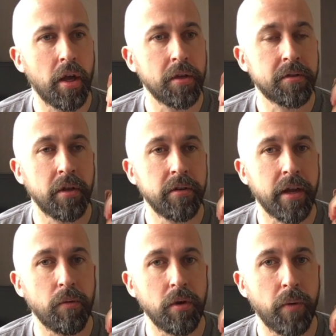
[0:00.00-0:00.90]

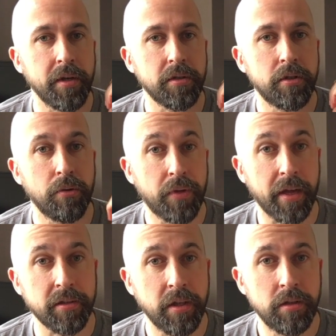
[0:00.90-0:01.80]
Sunday, we went to
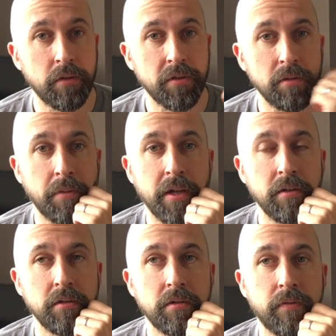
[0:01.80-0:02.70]
Thaxted to visit
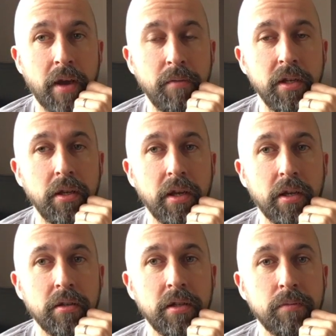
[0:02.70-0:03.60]
Ben's family,
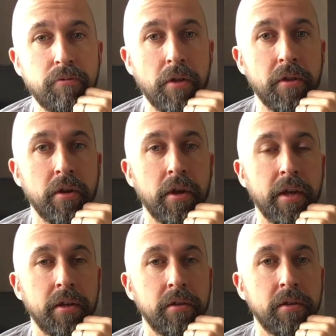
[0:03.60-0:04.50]
and his brother
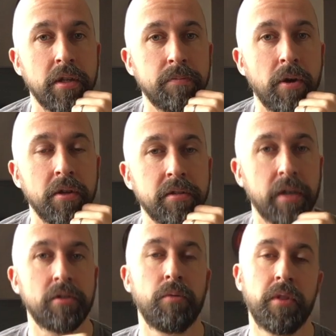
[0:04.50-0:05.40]
and his partner
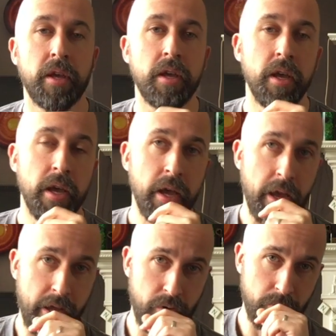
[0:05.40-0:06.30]
Sasha were there.
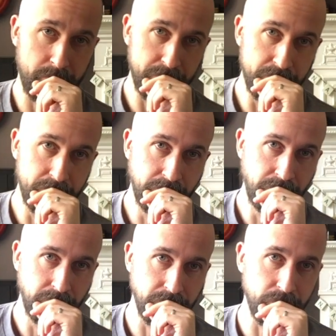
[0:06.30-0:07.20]
And
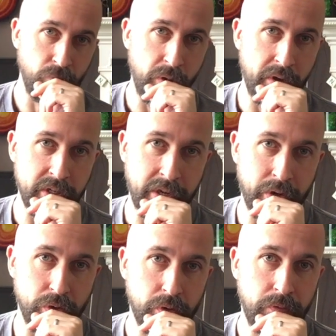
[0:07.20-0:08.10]
we went
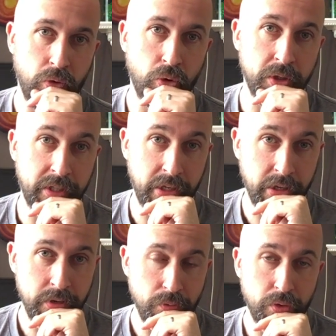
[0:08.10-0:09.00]
out for
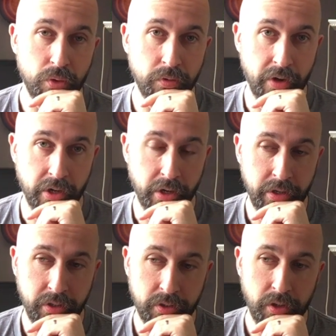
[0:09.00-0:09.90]
dinner, which was very
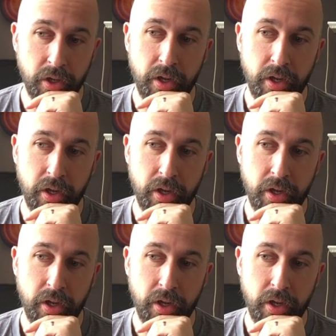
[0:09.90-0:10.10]
nice.